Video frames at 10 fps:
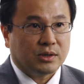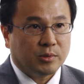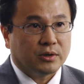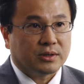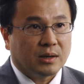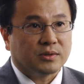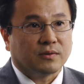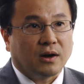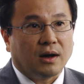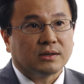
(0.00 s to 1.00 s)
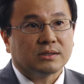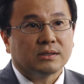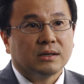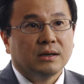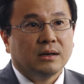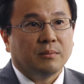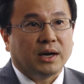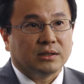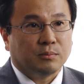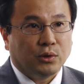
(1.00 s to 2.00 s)
similar types of costs
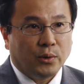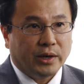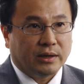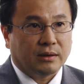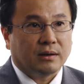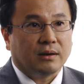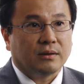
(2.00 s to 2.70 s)
by deploying